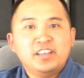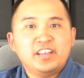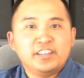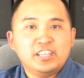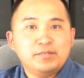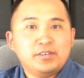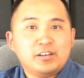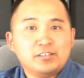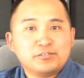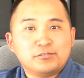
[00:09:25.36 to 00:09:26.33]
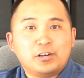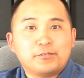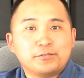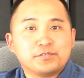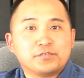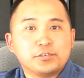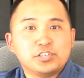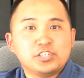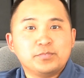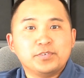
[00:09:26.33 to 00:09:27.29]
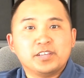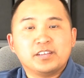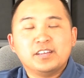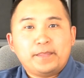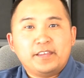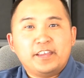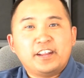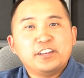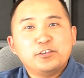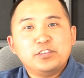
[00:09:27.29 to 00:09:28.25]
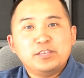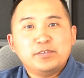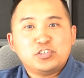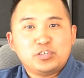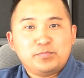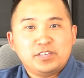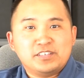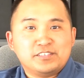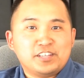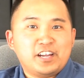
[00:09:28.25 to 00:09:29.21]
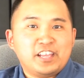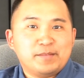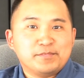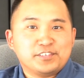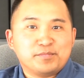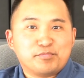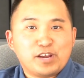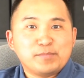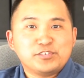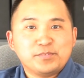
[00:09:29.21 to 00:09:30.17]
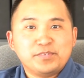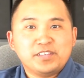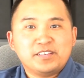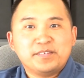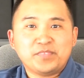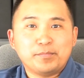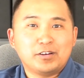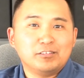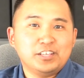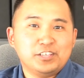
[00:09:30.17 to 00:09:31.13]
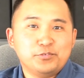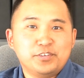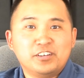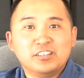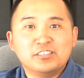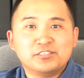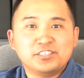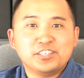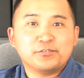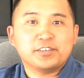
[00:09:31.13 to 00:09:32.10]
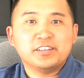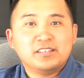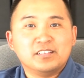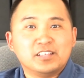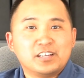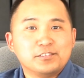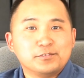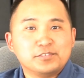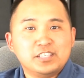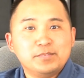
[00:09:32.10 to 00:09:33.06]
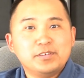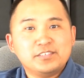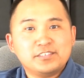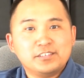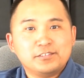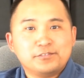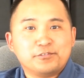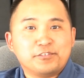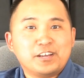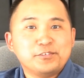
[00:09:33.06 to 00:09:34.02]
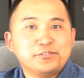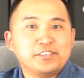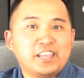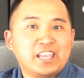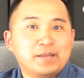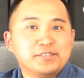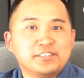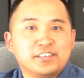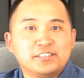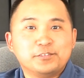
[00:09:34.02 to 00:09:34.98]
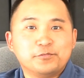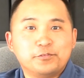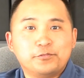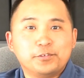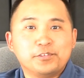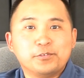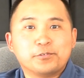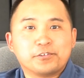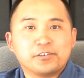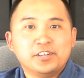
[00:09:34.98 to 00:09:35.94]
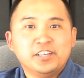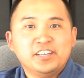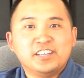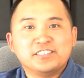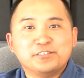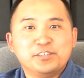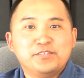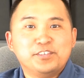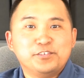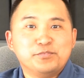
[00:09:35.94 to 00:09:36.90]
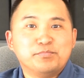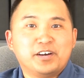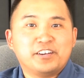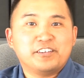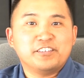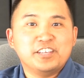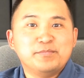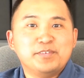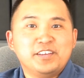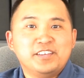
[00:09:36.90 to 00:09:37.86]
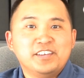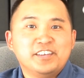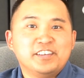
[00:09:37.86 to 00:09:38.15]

and eBay also offers free shipping. And I know eBay shipping is not Amazon Prime shipping, but I'll let you in on a little secret. A lot of those eBay sellers are now using Amazon to fulfill the order. And so even though you bought it on eBay,